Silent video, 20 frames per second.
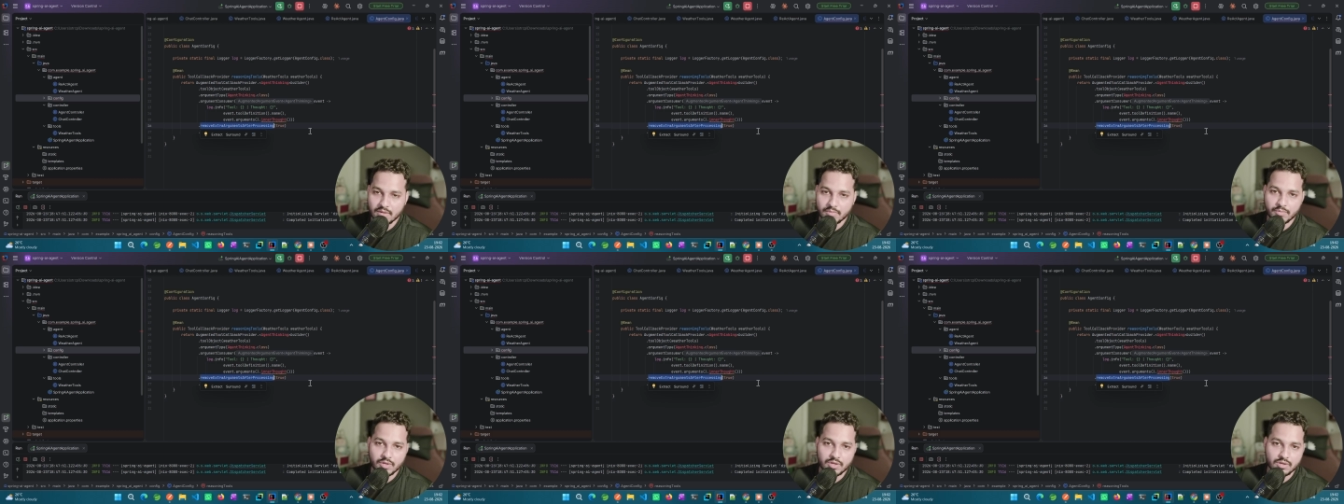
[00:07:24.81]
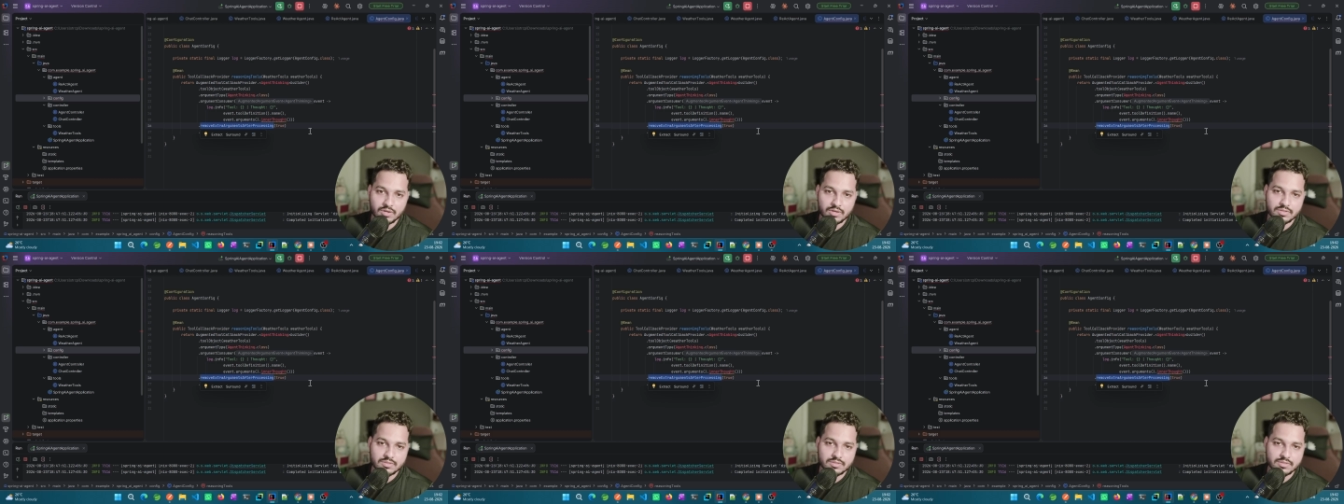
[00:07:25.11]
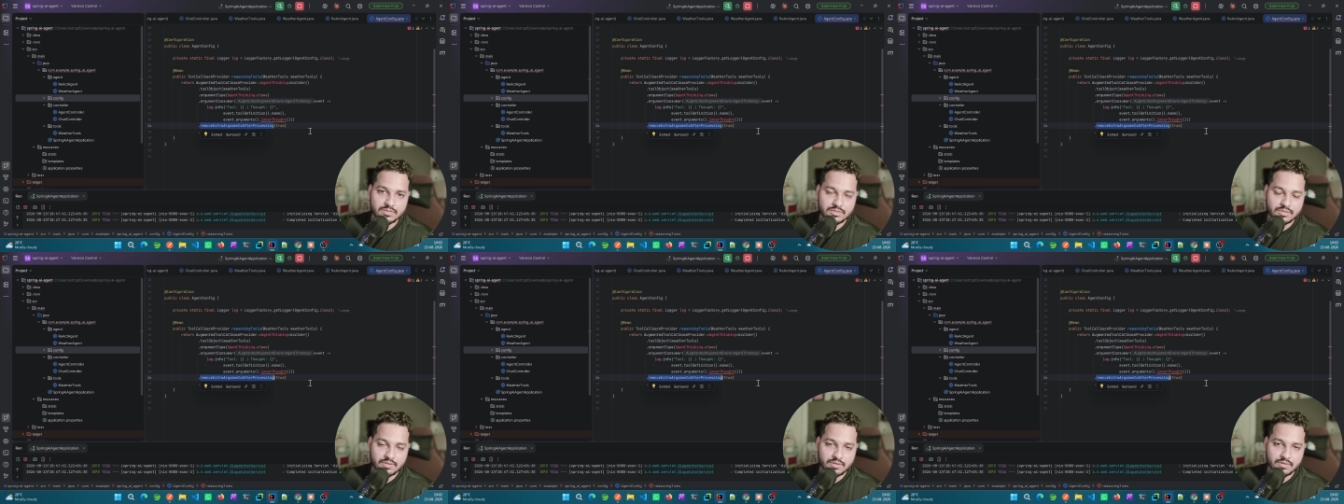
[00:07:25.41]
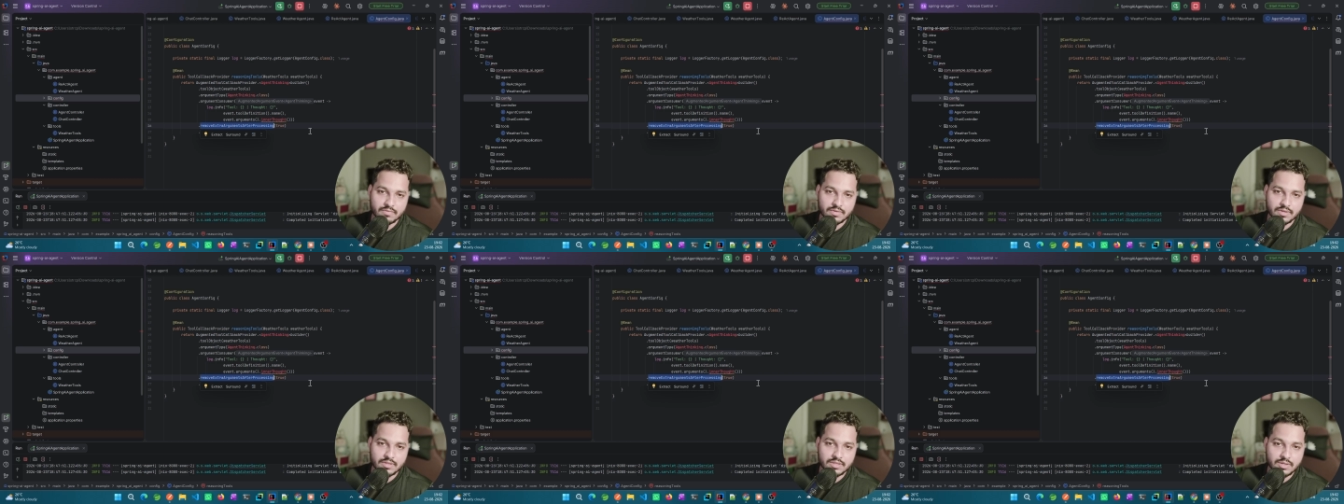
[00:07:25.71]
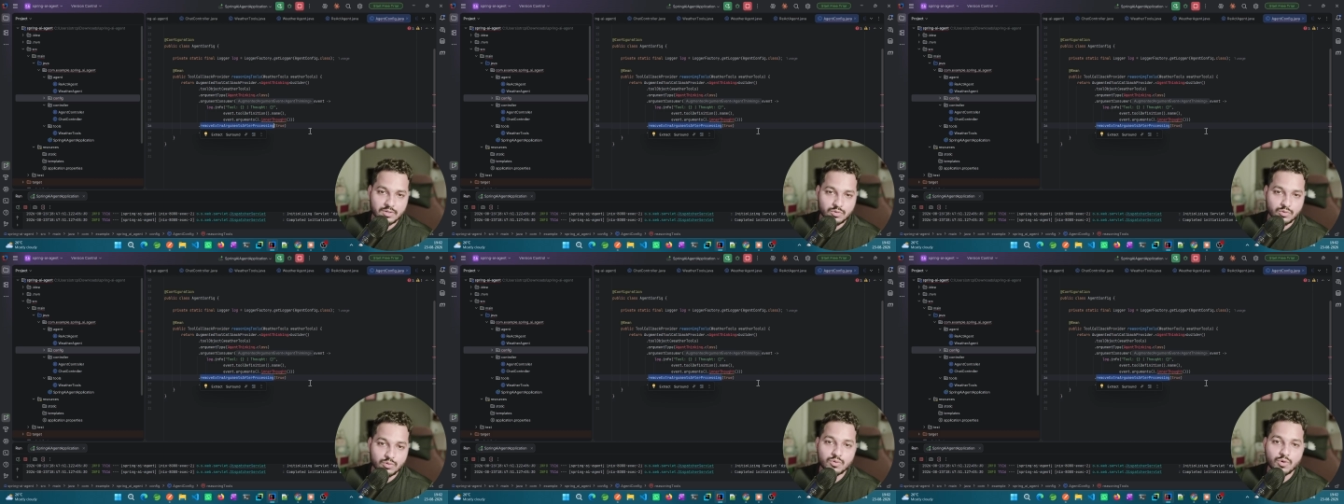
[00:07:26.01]
because when the
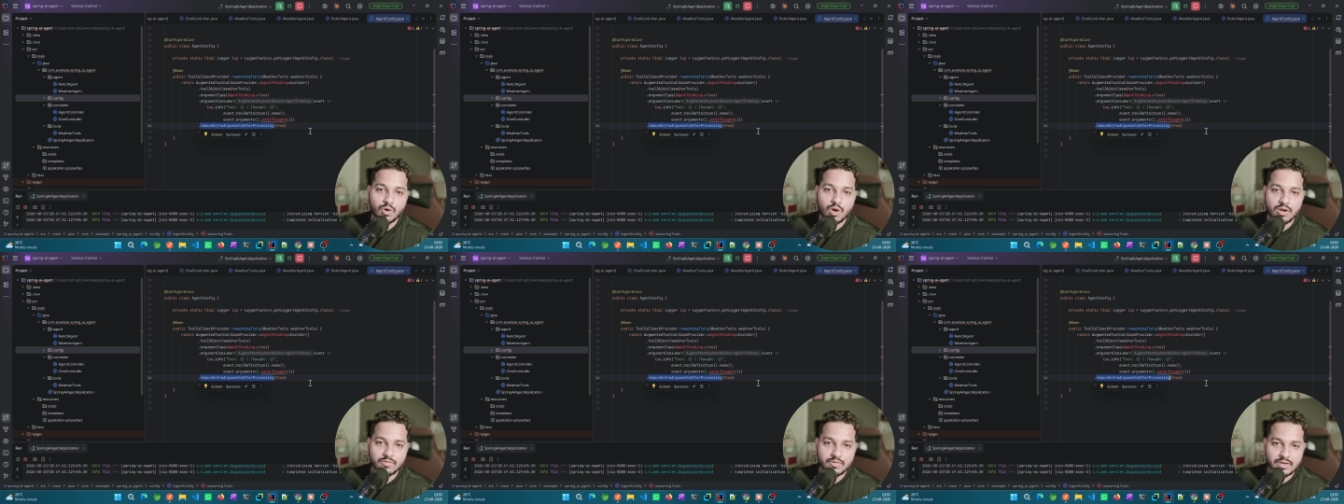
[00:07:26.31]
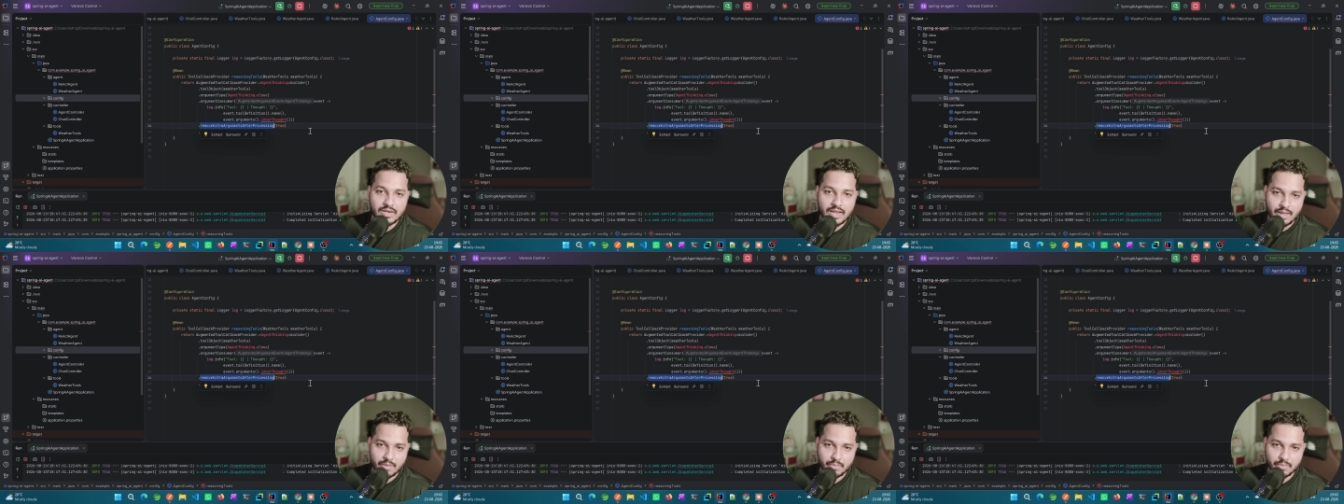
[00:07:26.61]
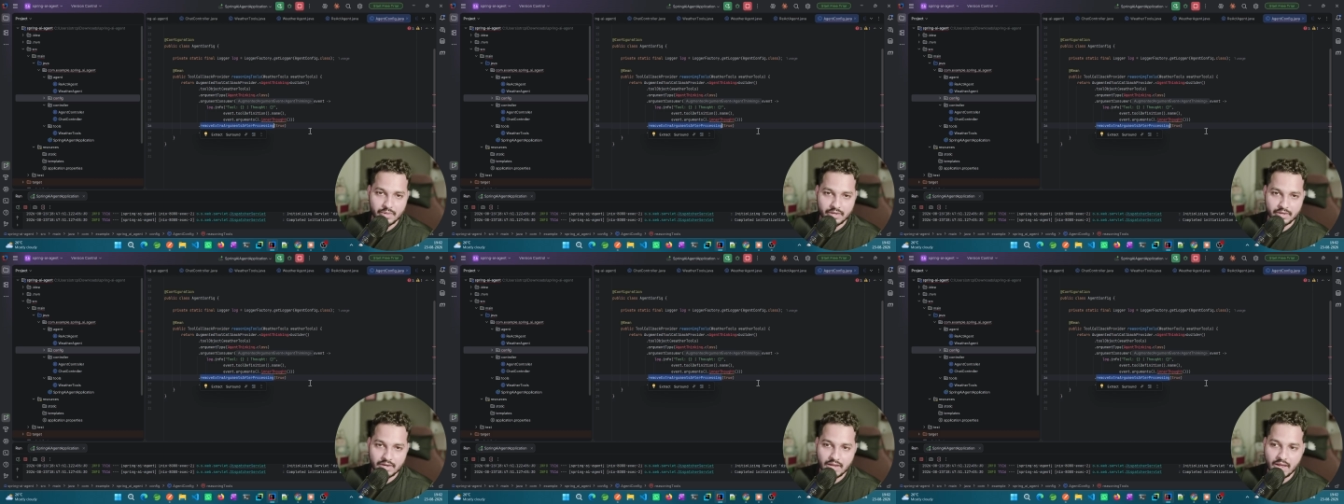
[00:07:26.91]
tool call will happen,